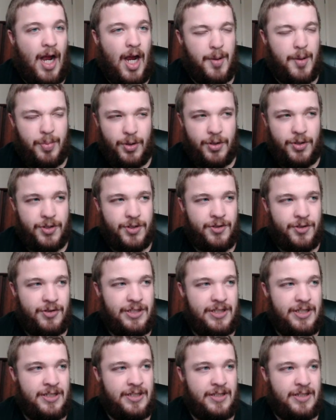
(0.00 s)

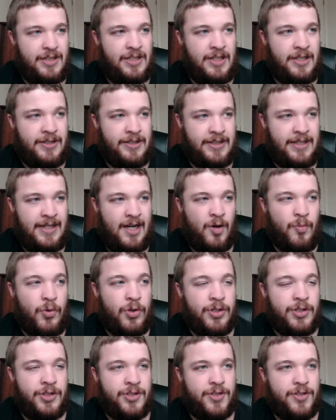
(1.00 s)
personally didn't think the
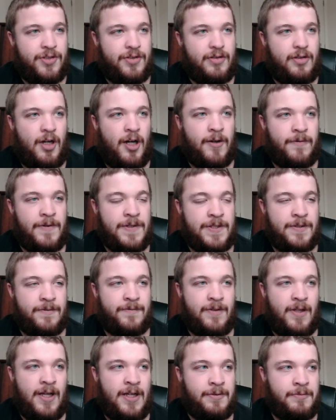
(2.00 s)
Cowboys
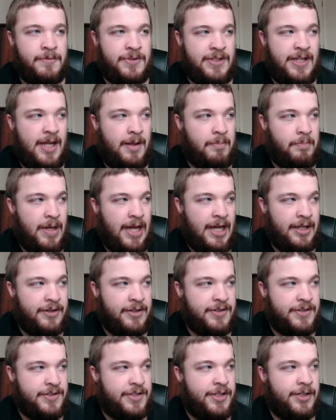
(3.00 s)
offensive line was that bad
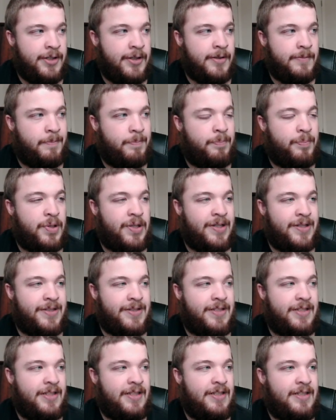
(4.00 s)
this year, but